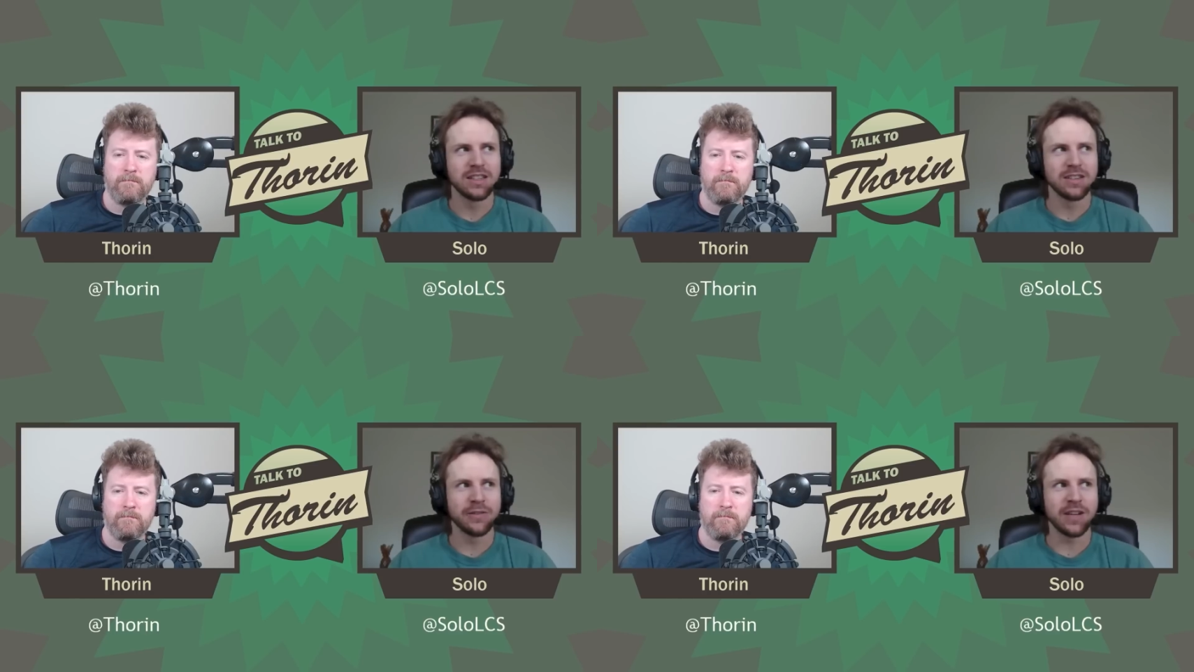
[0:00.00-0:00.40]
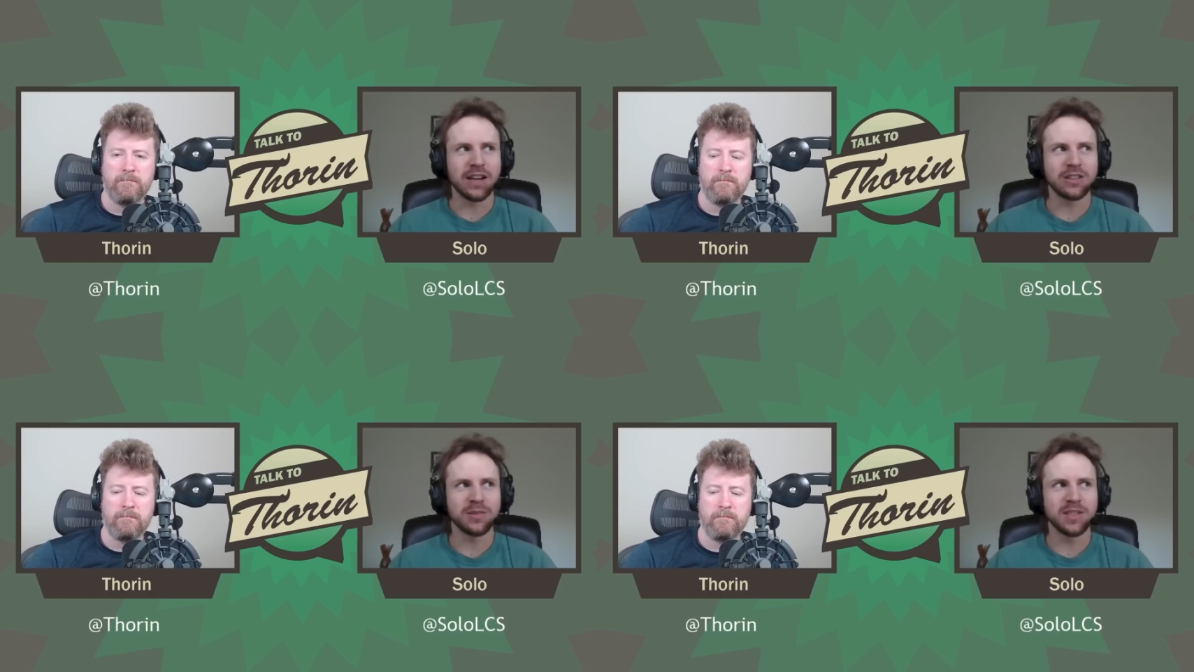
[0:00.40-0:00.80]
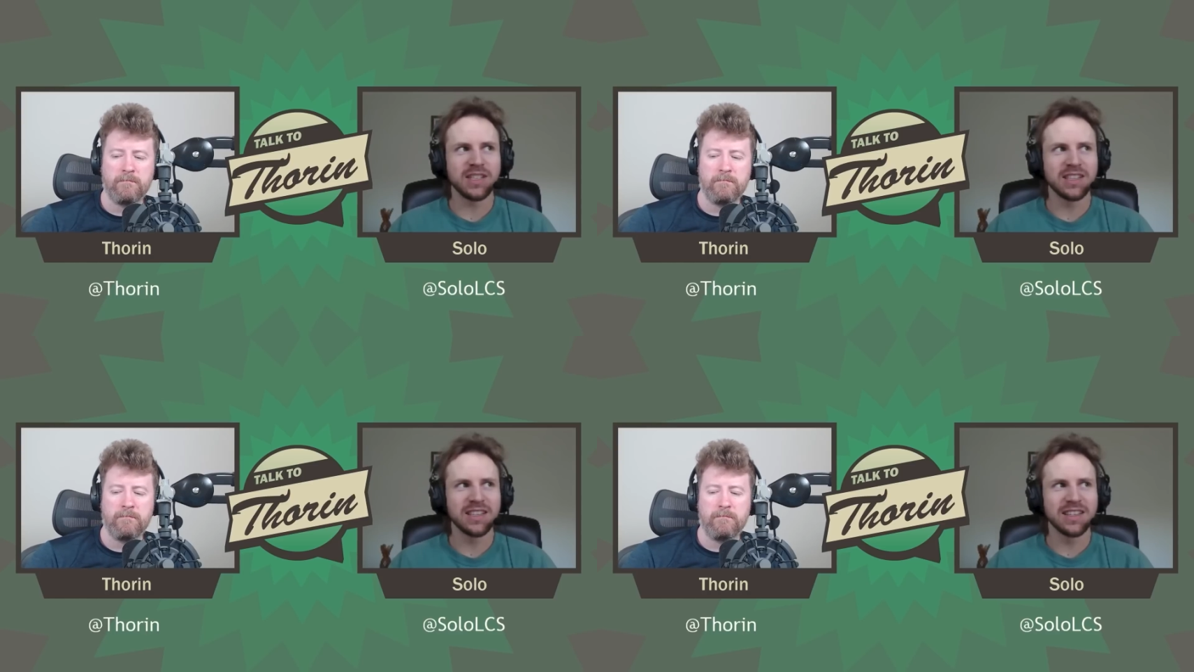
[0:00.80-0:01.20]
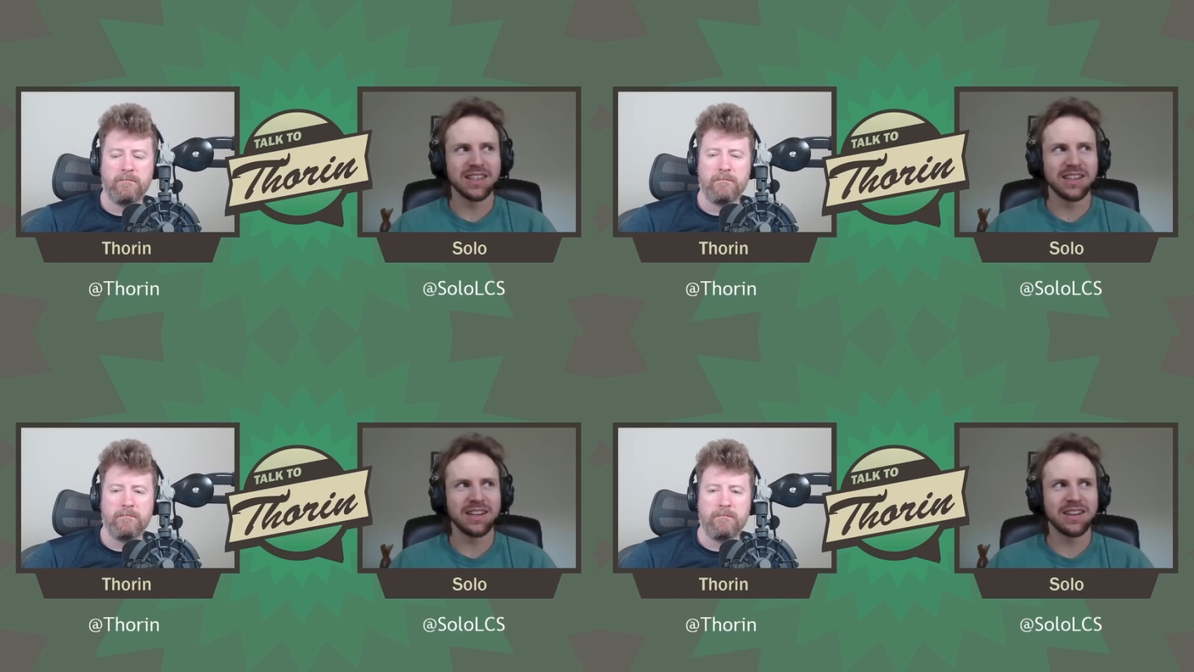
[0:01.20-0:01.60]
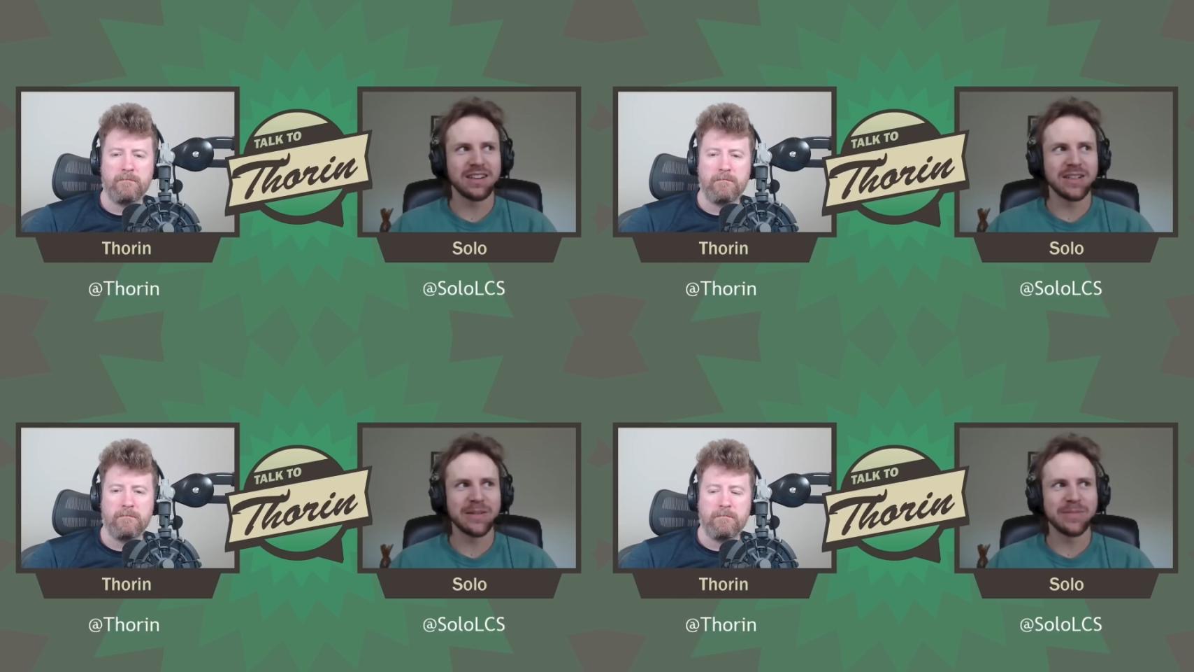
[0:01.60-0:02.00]
Speaker 1: react to me
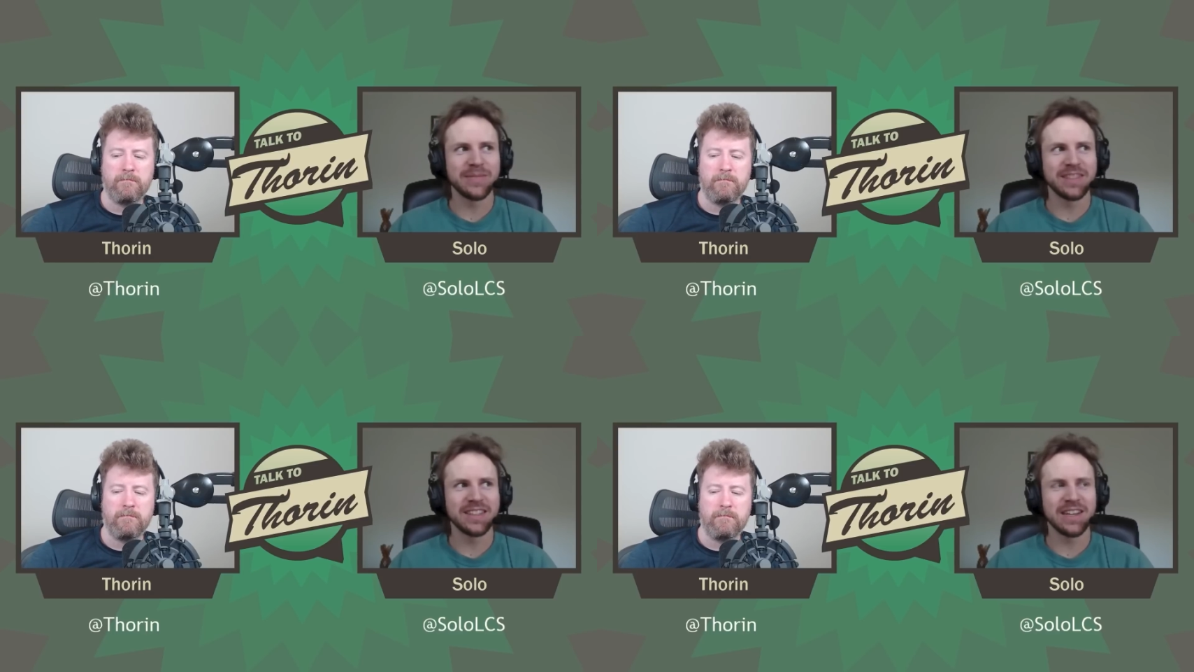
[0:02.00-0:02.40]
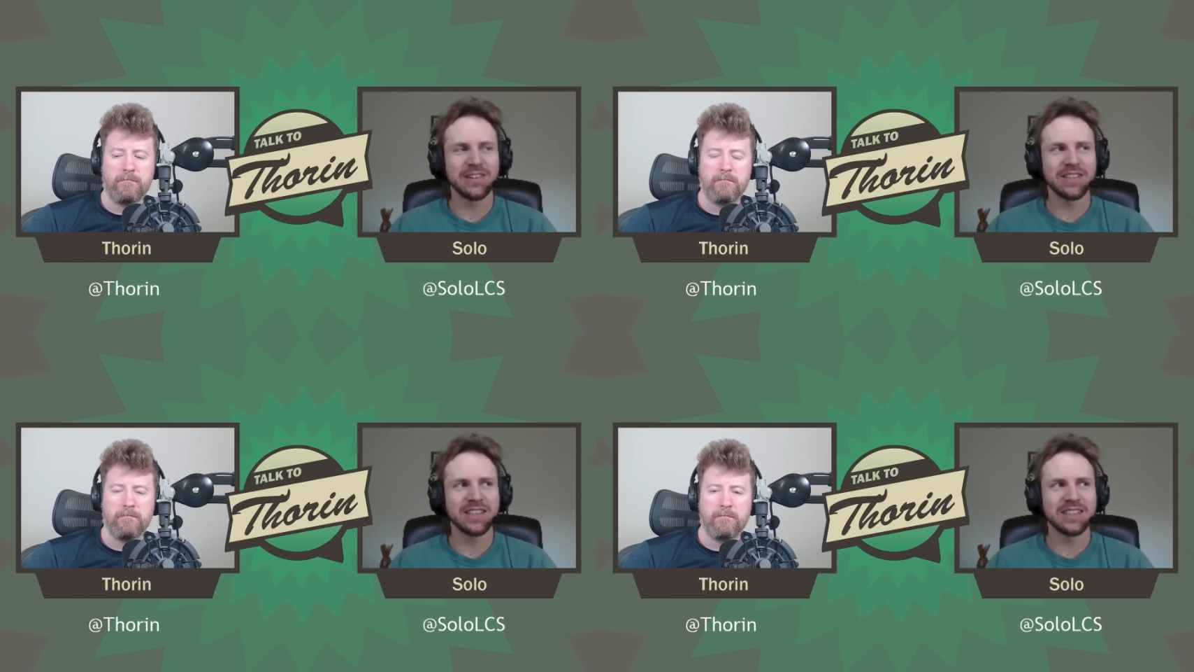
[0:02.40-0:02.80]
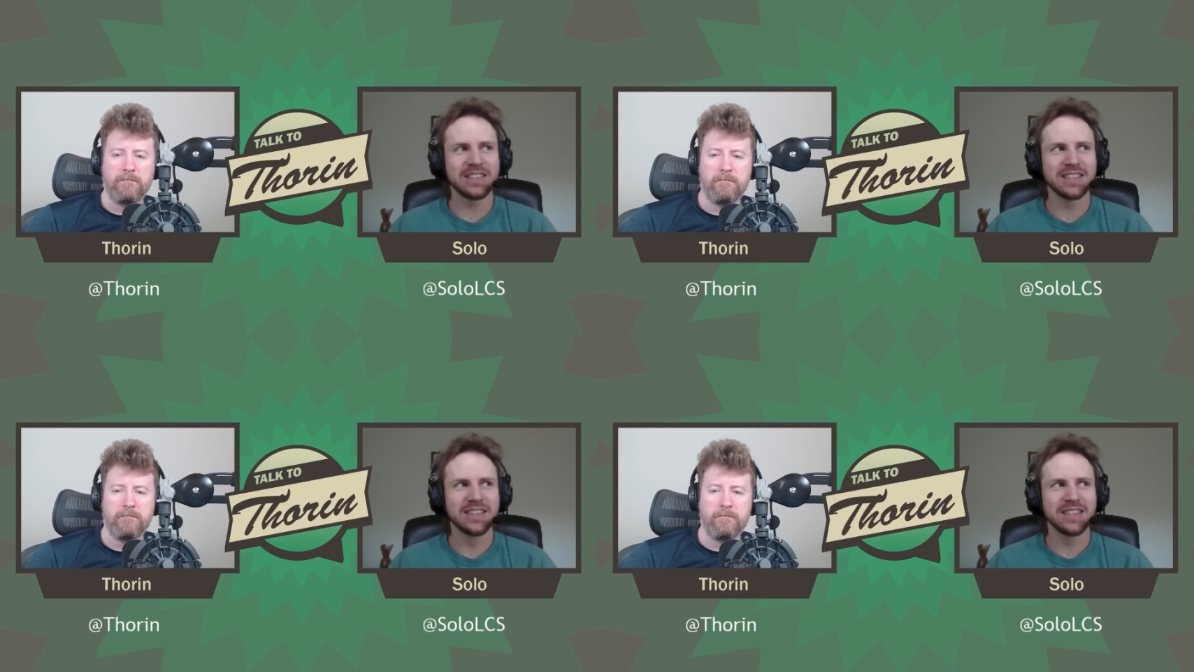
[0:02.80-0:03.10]
nowadays.